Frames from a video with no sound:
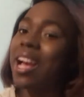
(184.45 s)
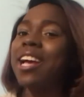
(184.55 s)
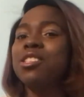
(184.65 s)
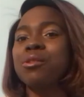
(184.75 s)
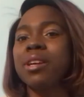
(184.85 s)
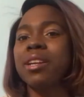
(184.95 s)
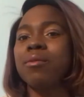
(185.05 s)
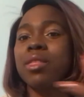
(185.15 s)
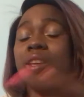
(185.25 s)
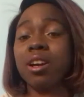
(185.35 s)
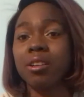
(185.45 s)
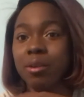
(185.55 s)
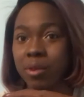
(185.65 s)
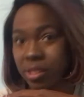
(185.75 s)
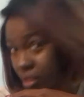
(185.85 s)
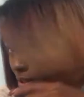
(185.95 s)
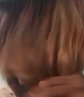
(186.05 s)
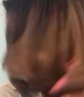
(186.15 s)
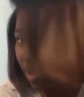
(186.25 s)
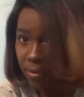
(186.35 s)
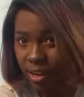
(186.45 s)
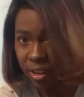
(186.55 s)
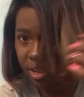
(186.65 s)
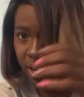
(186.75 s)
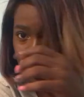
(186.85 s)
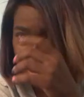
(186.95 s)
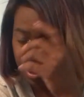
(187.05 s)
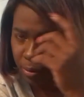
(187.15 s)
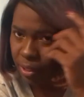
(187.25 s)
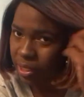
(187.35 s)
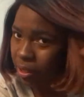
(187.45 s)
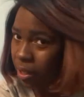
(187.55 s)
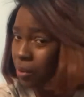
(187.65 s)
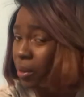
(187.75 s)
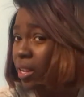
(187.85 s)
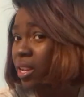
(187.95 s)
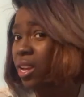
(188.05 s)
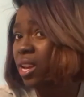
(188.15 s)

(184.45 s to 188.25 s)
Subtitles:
as creative with the color I wanted to use, but I figured it out. It worked out anyway.